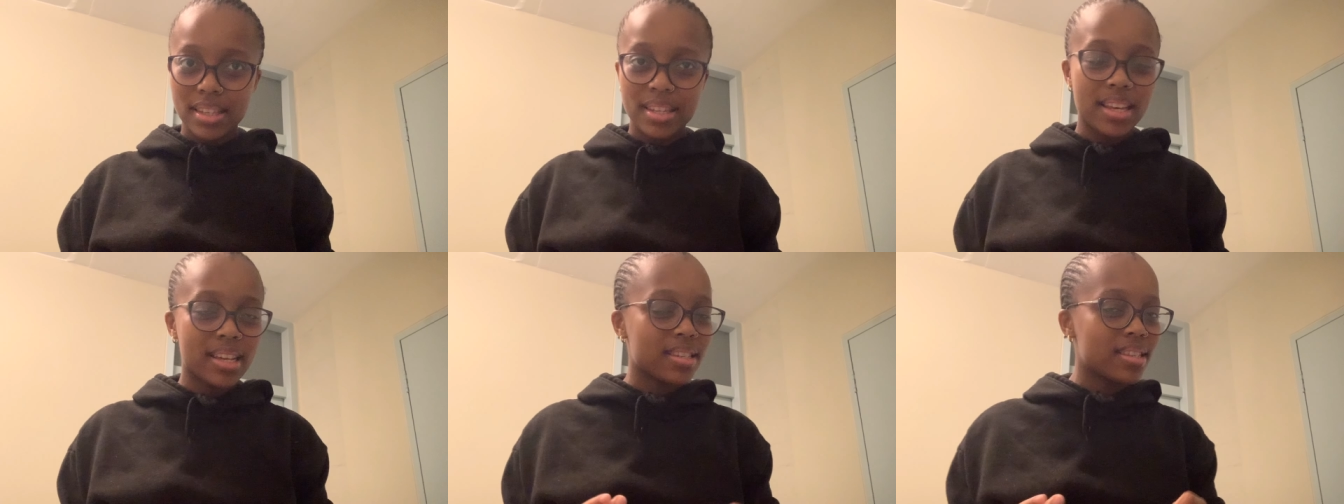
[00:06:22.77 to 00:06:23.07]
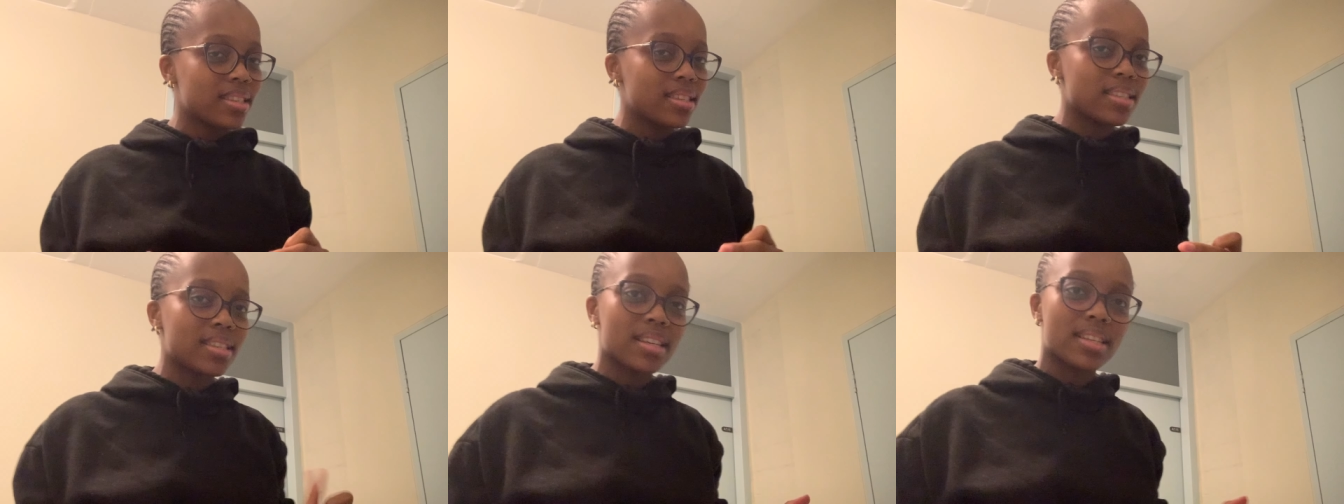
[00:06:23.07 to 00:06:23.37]

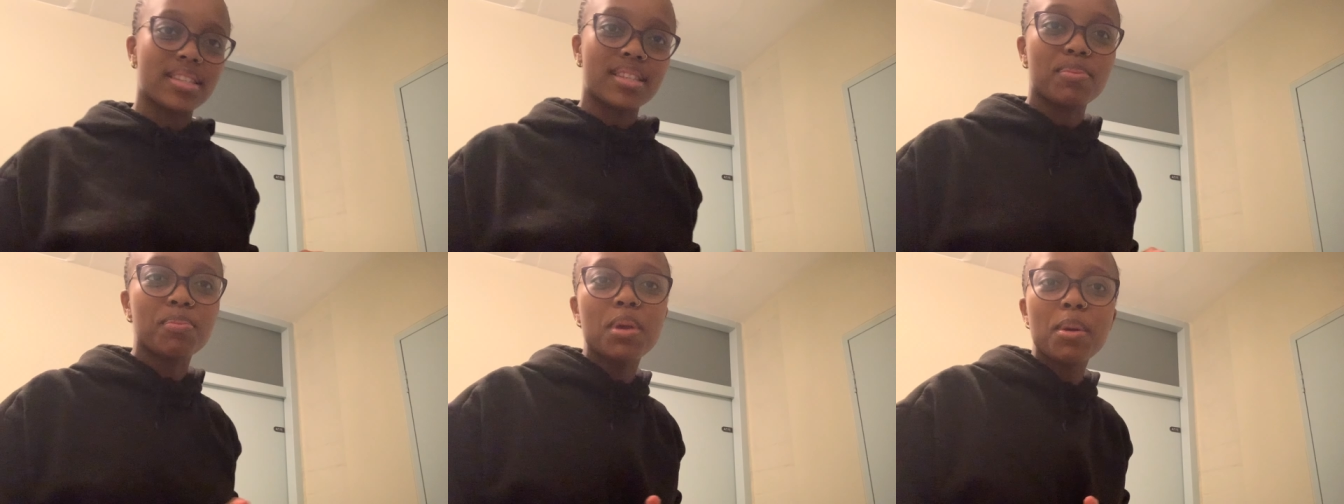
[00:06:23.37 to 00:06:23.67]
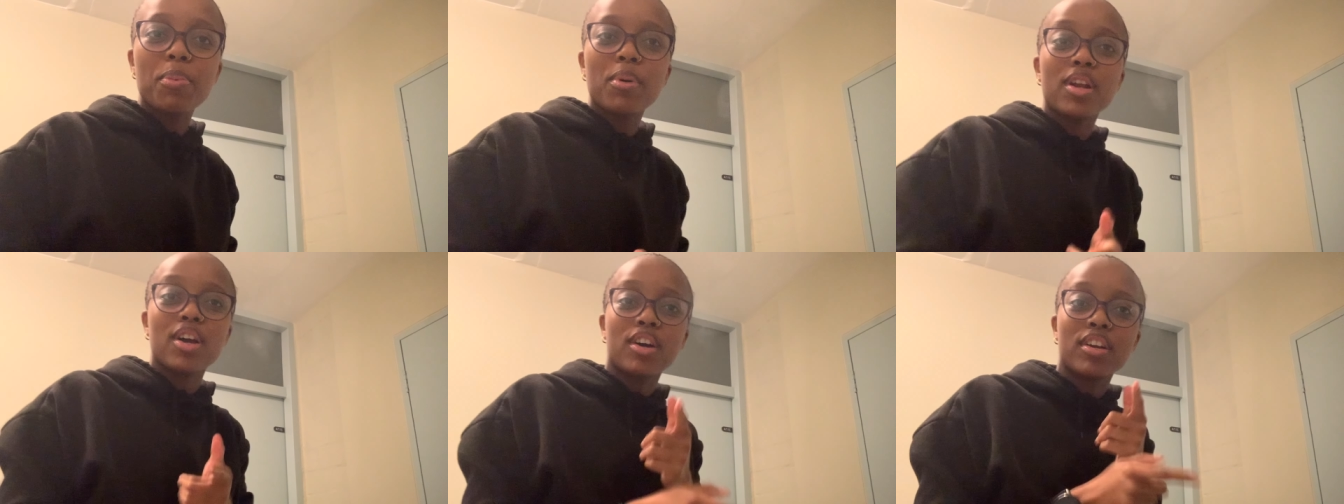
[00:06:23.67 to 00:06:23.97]
Yes, because
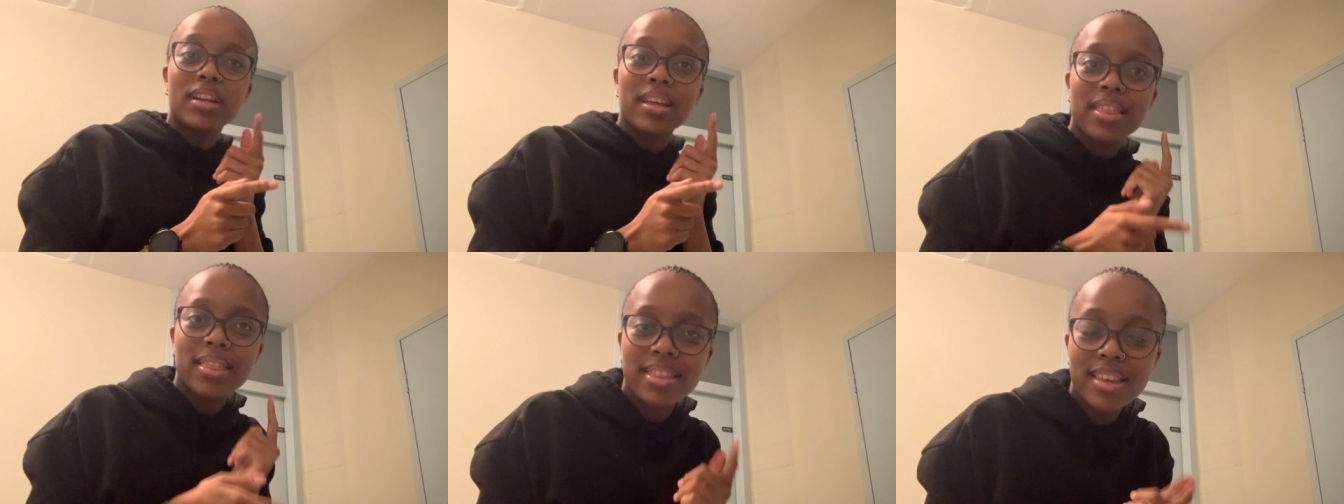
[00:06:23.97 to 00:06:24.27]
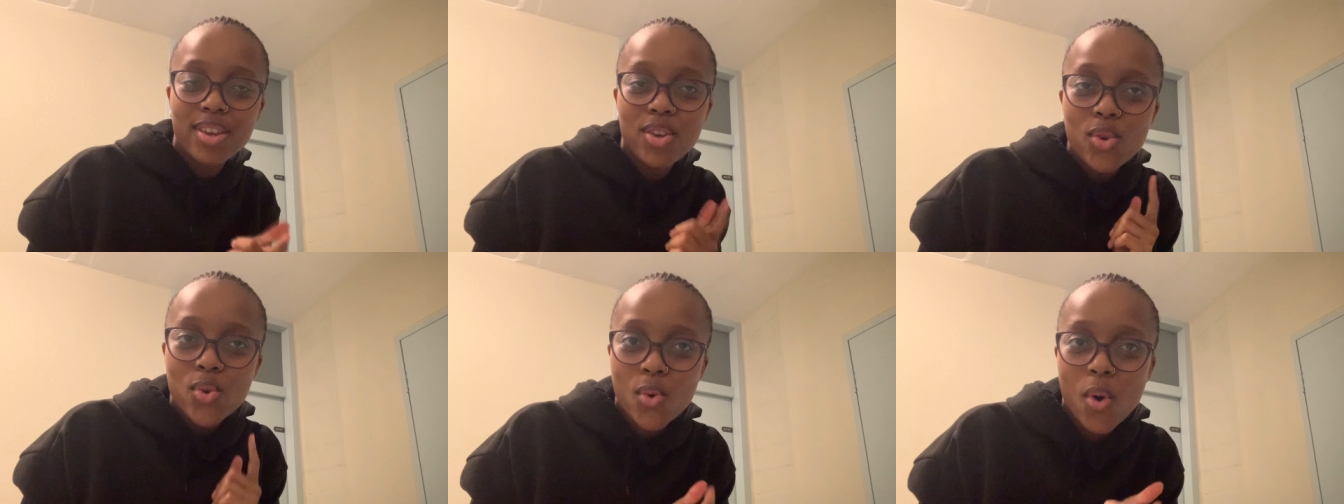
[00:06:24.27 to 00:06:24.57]
people are not
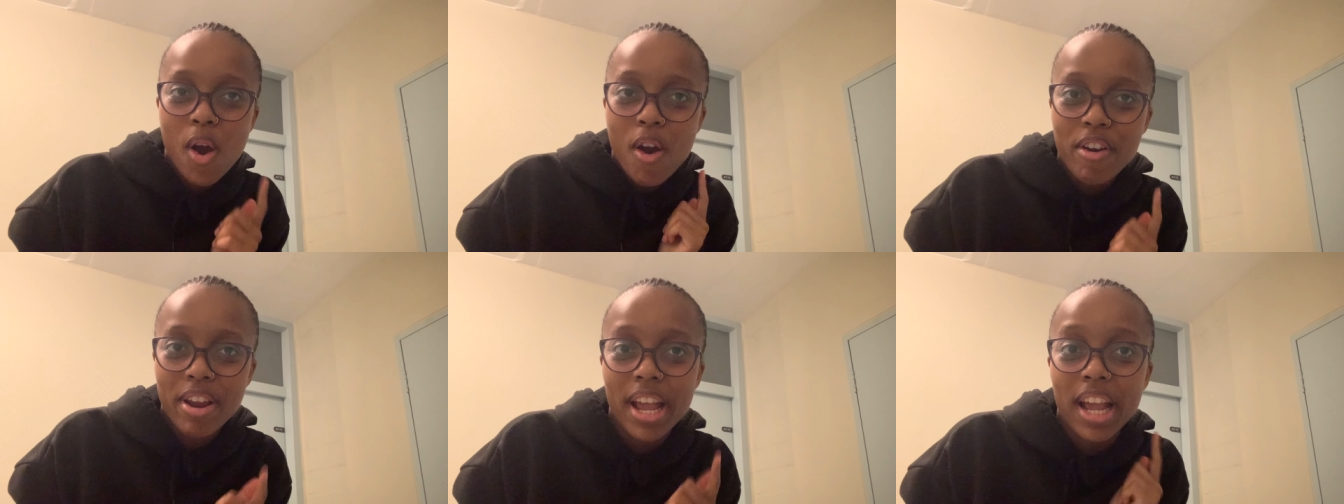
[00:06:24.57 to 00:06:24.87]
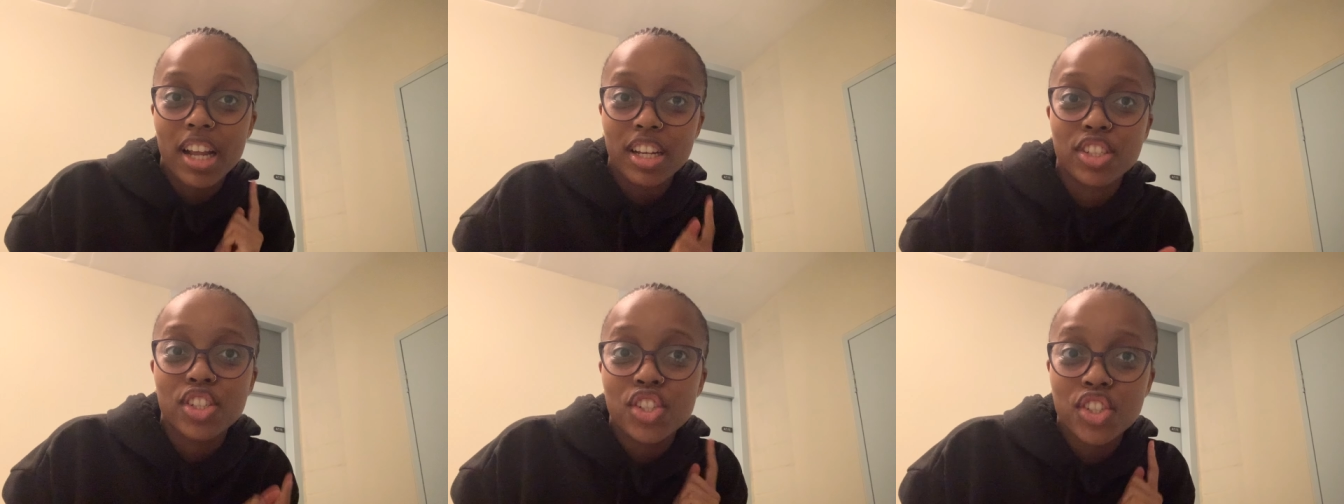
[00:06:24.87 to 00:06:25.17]
thinking of
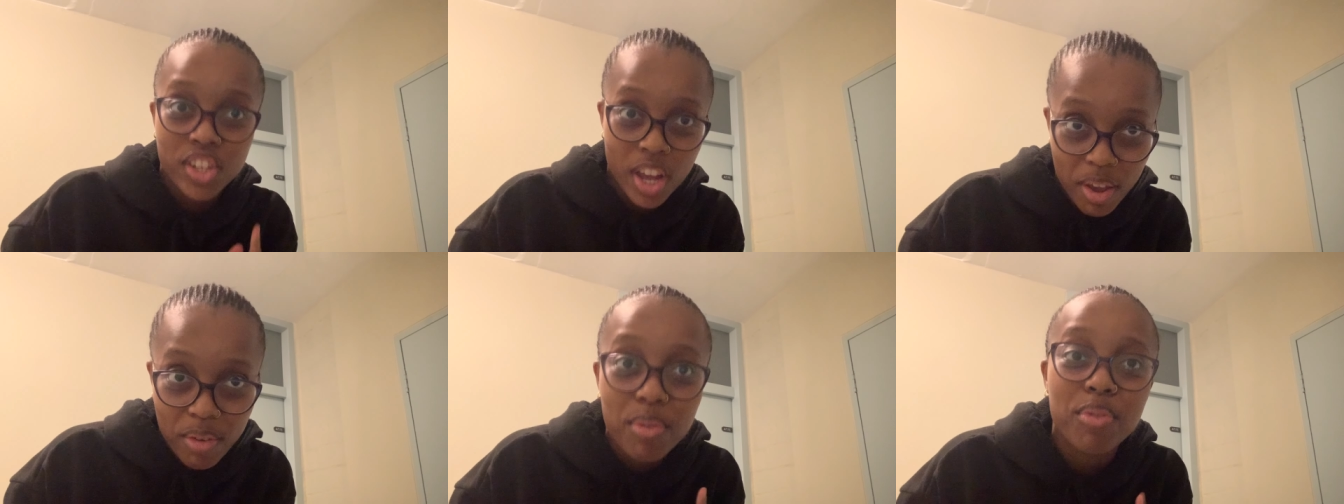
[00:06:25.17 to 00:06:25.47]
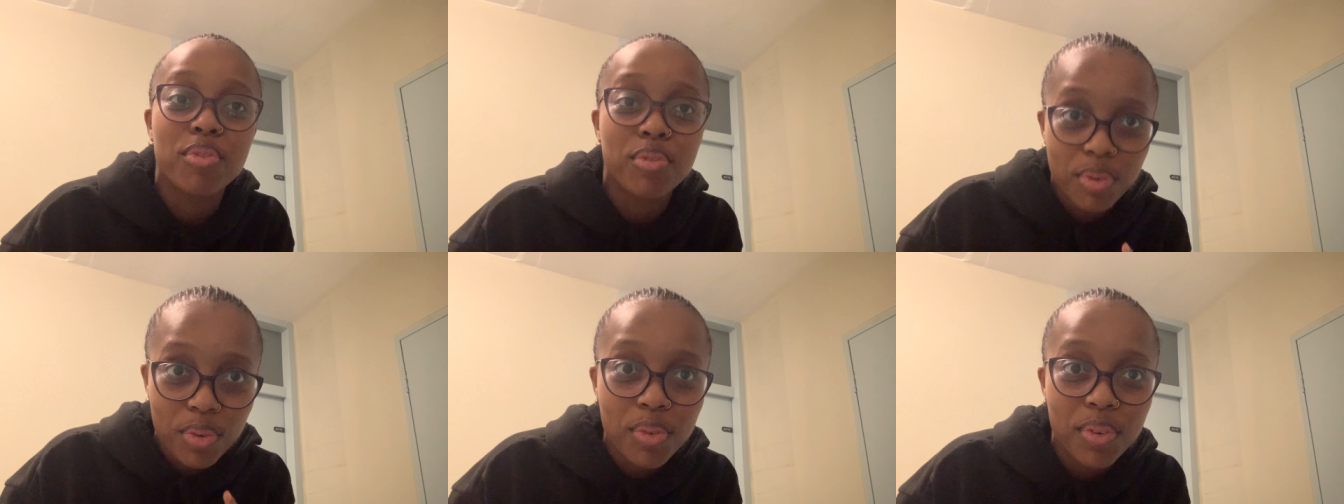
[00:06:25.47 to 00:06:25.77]
a
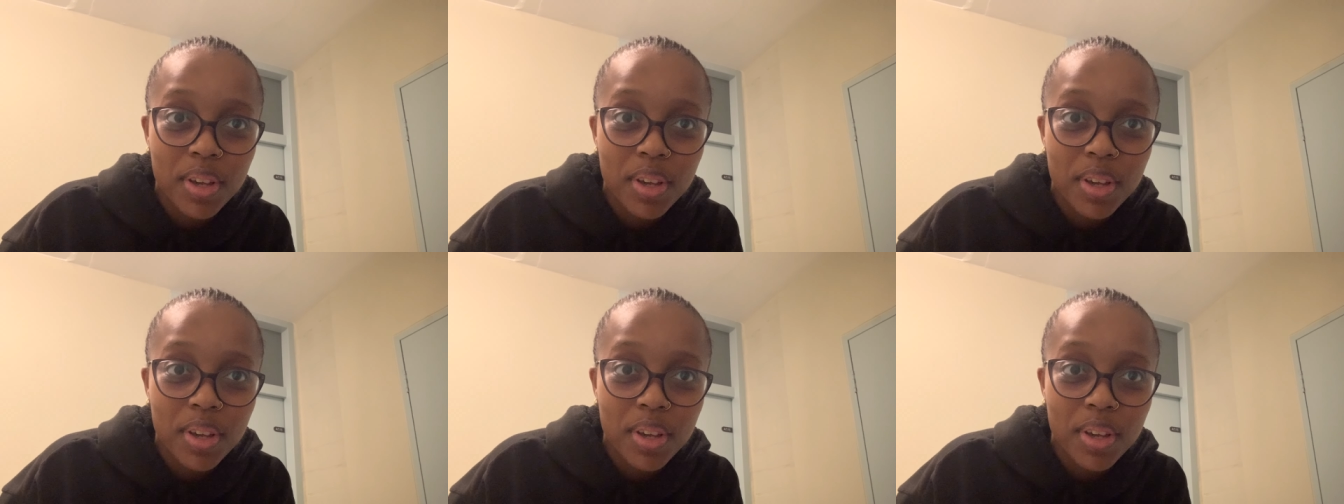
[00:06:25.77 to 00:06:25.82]
shit.